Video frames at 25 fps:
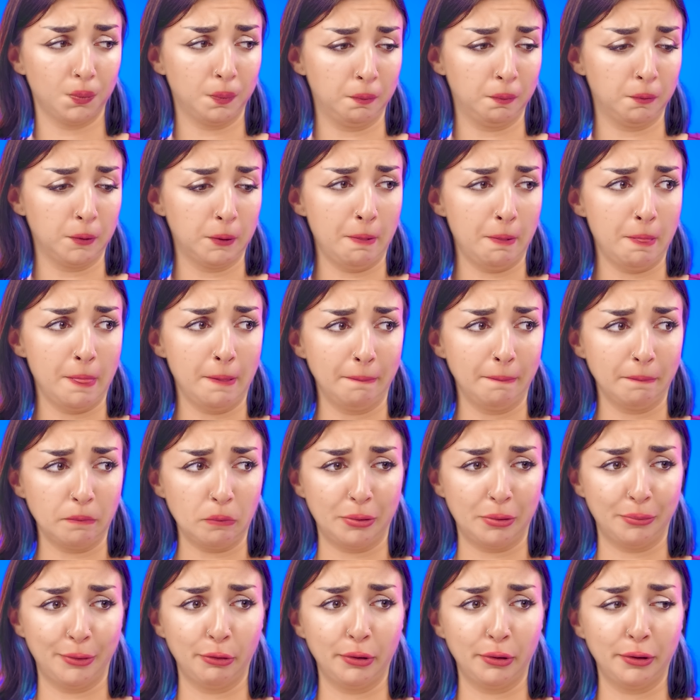Kate got
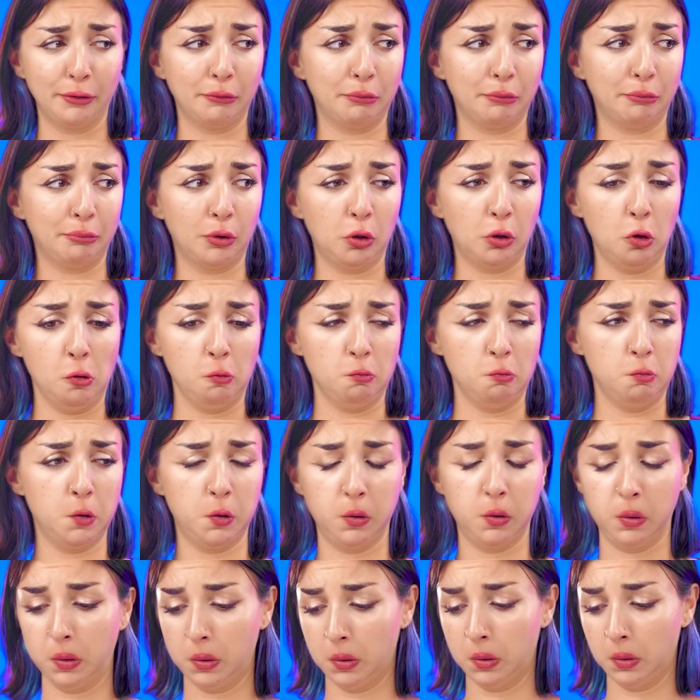so lucky with those
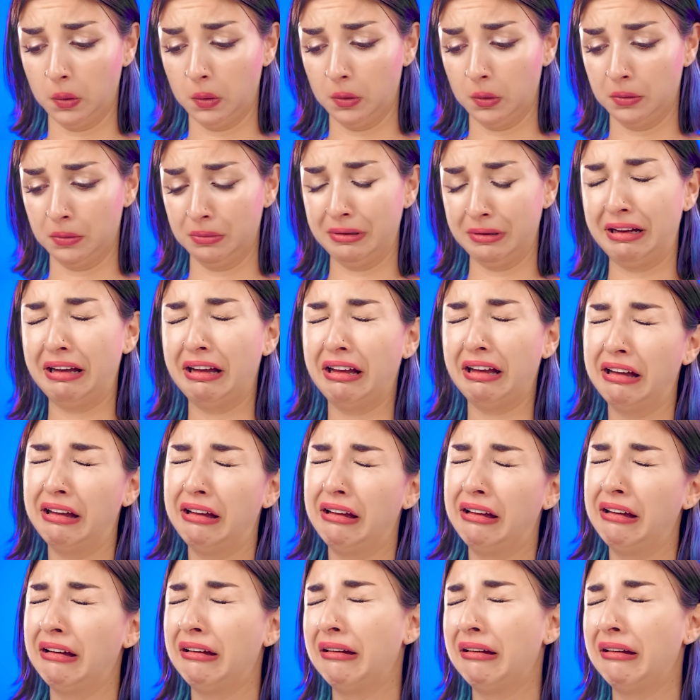sweets. All I have is a